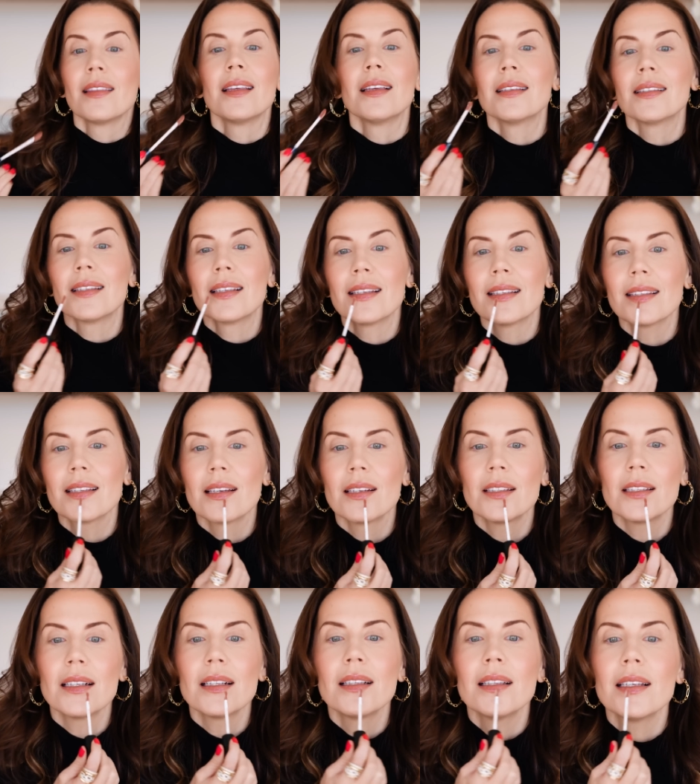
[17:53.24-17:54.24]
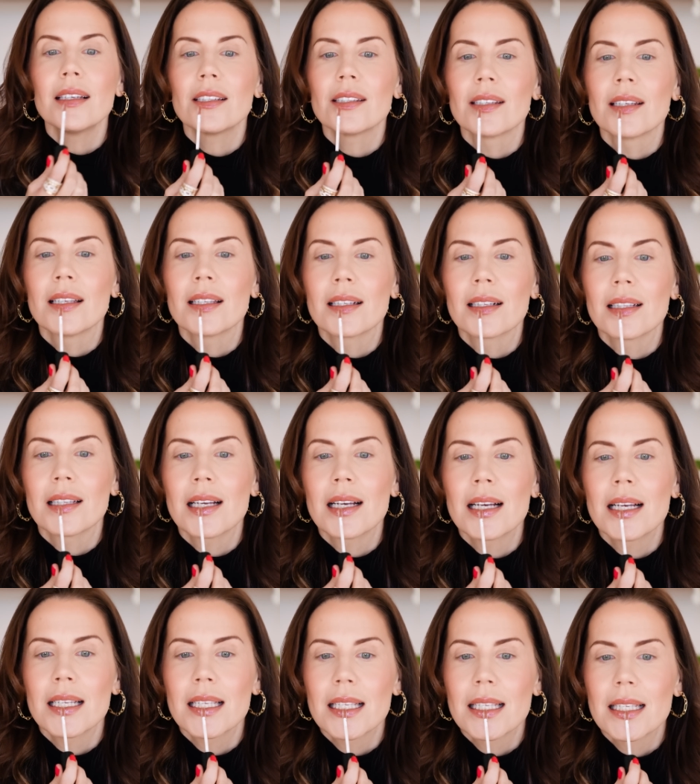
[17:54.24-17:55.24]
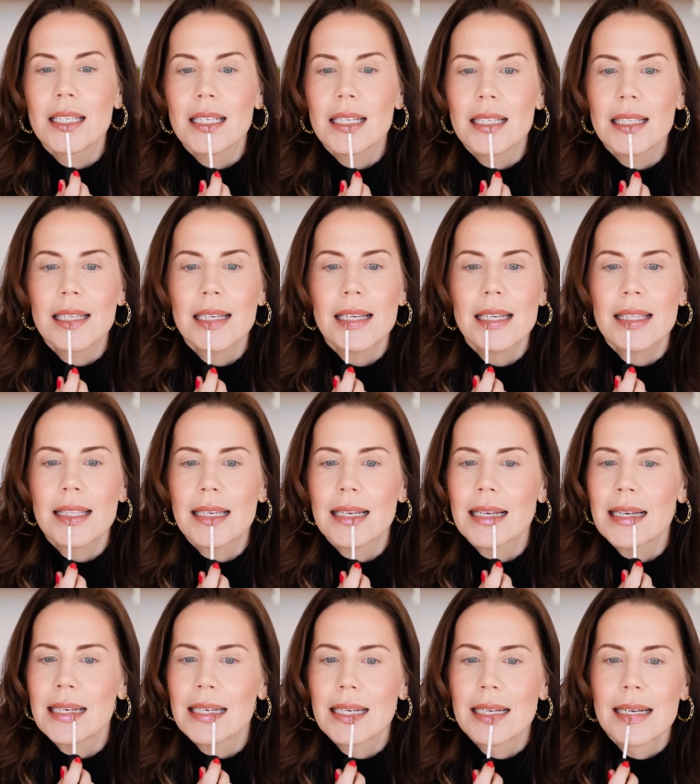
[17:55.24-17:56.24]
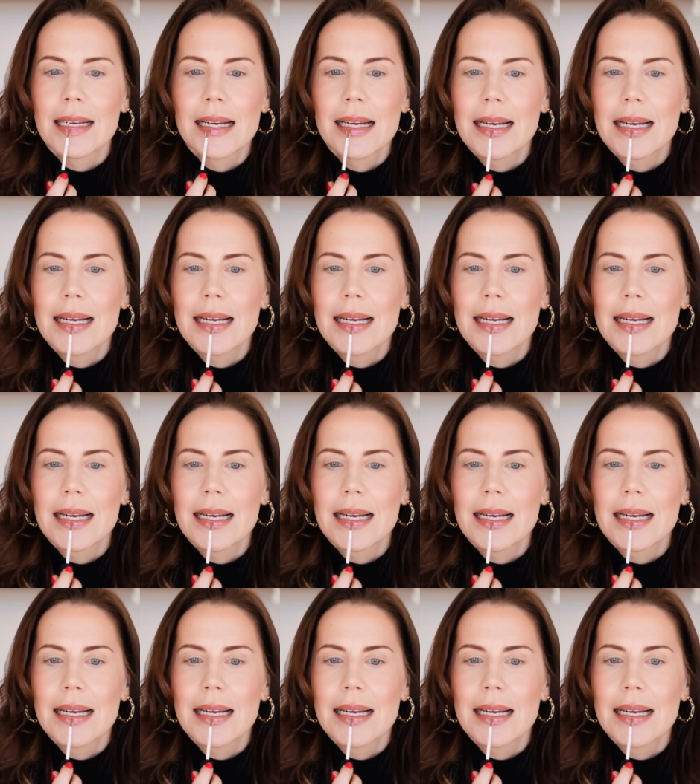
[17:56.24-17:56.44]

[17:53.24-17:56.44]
This is a delicious gloss. Look at that.